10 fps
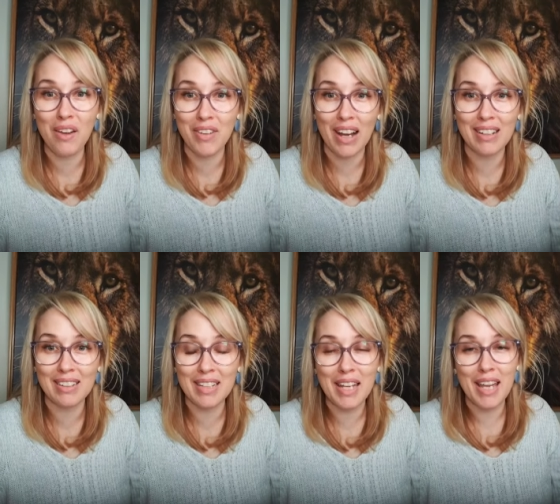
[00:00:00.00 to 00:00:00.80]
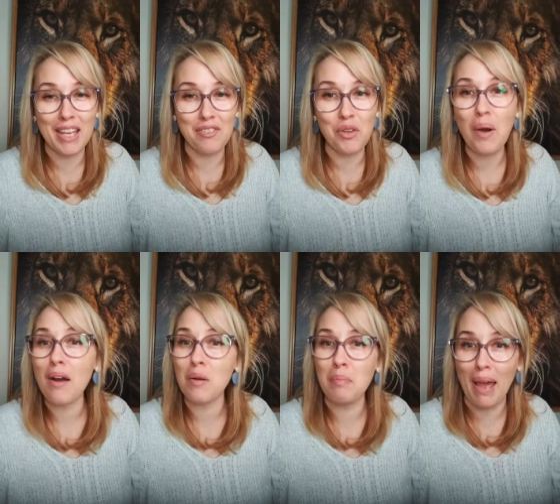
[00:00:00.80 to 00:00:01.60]
However, if
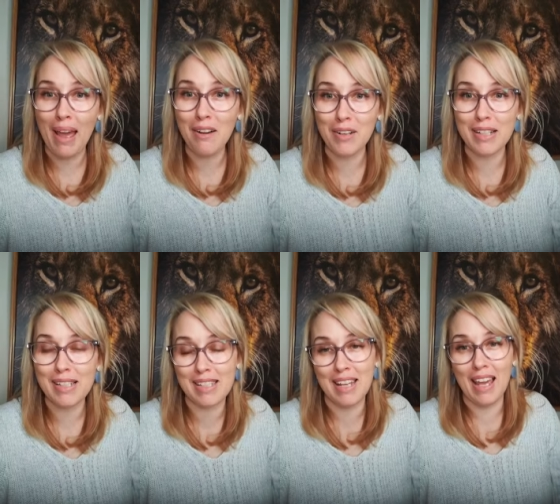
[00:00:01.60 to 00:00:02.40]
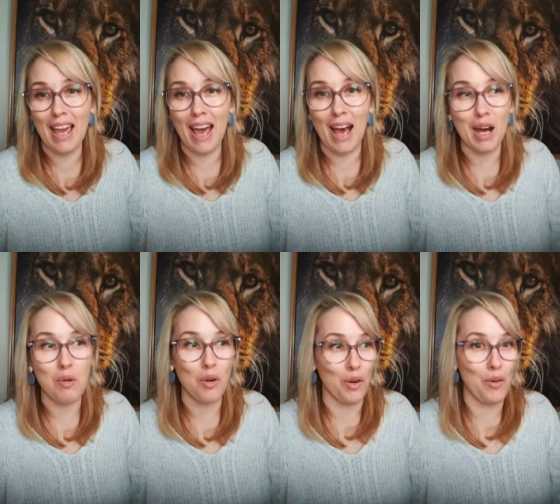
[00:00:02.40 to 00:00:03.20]
you are a parent
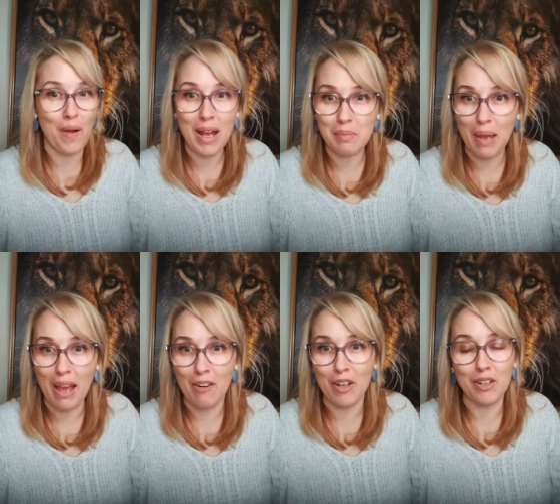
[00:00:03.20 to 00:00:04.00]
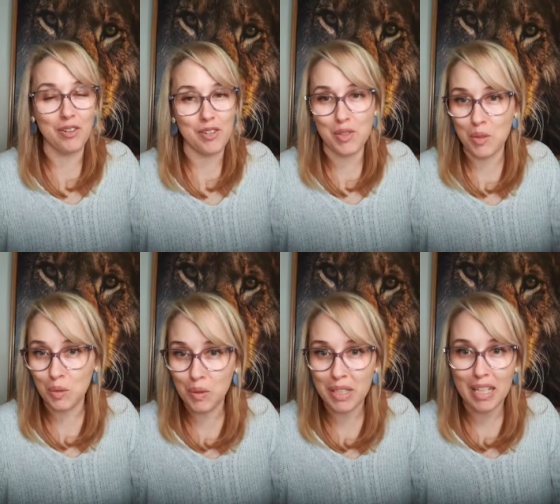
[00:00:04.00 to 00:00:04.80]
uh, or a grandparent or a
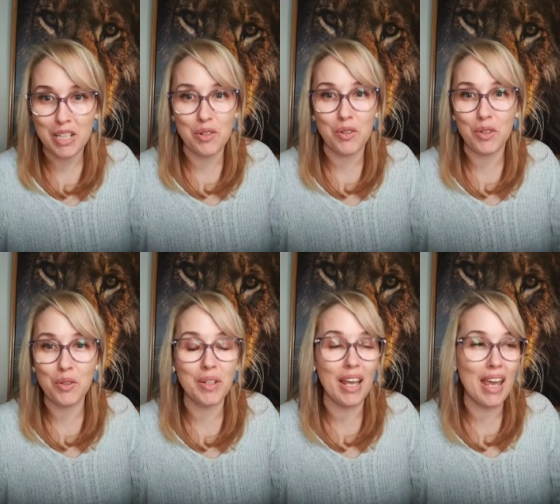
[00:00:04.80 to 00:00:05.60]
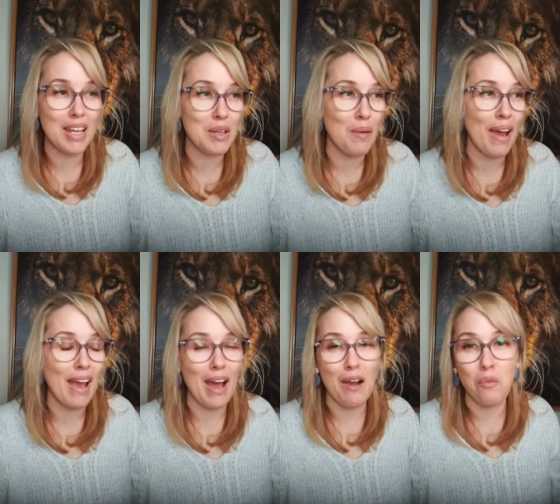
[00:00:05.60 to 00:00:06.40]
school teacher or you in any
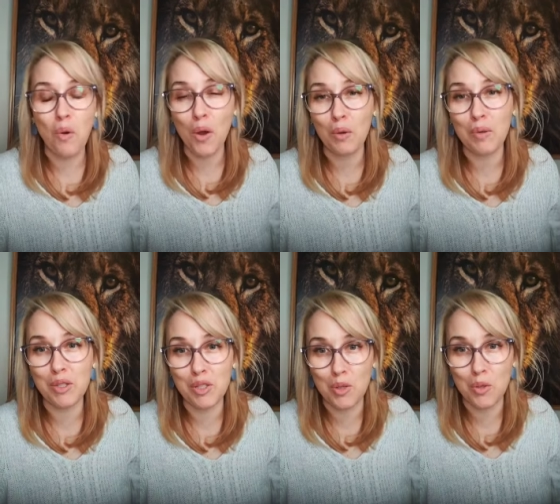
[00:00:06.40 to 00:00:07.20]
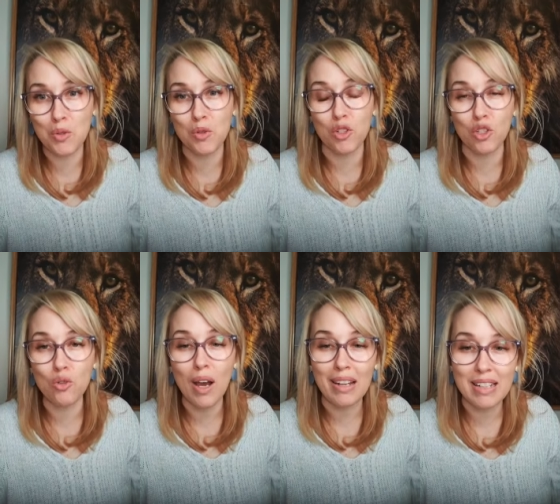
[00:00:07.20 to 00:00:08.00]
way work with
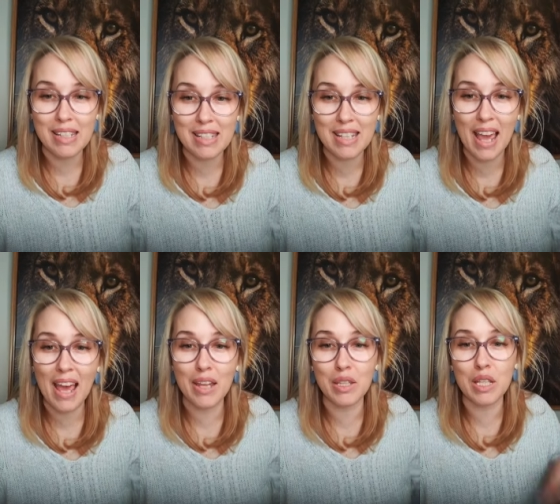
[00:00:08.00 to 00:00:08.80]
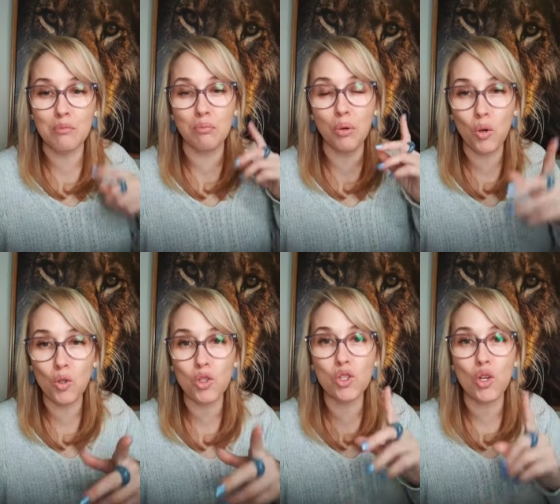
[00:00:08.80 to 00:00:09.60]
children, you understand the
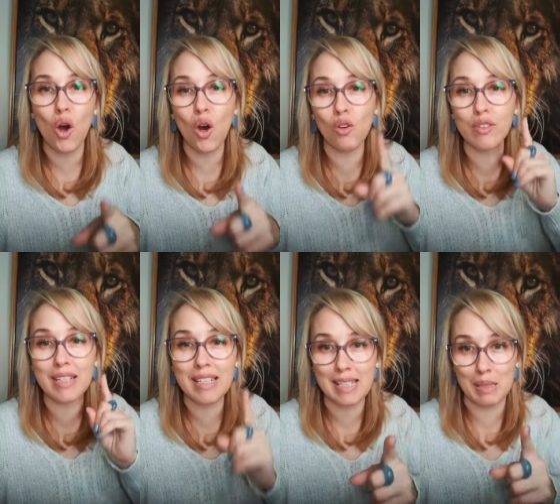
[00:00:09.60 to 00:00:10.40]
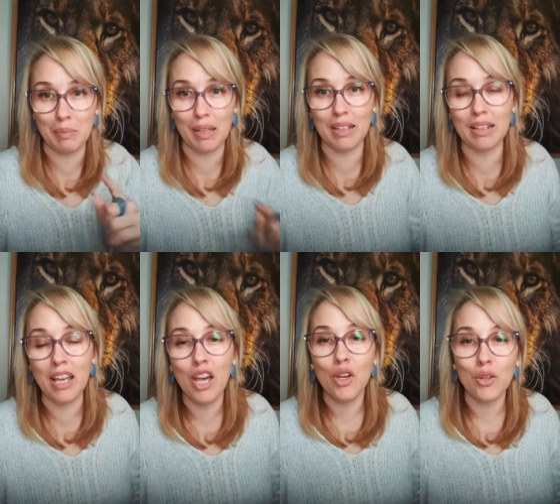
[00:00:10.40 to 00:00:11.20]
importance of
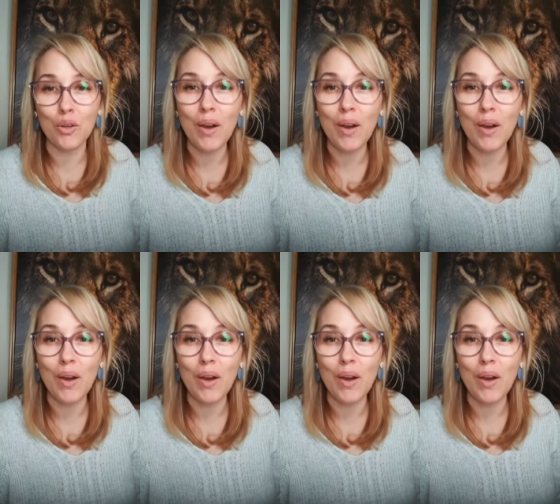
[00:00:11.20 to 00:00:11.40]
discipline.